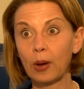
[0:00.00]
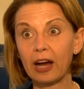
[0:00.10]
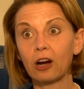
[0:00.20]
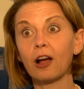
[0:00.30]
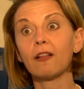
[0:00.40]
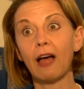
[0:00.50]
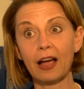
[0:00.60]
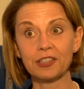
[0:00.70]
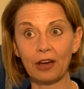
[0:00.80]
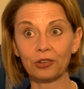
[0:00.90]
where a
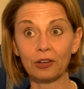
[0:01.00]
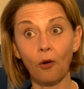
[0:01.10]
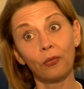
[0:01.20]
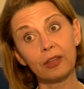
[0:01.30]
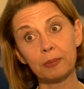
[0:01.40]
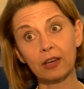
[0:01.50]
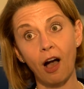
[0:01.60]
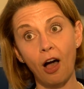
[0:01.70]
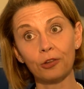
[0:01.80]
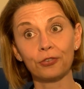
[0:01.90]
lockdown can only be
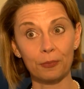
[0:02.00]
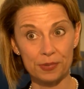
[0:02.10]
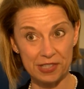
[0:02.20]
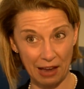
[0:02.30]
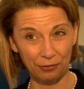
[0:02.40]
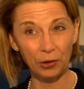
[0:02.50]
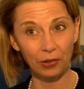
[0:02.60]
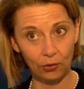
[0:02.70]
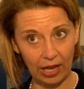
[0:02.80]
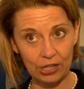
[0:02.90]
called from several
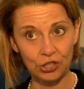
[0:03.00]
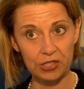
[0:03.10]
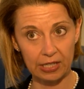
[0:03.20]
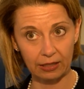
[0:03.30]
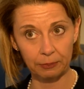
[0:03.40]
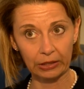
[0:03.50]
locations in a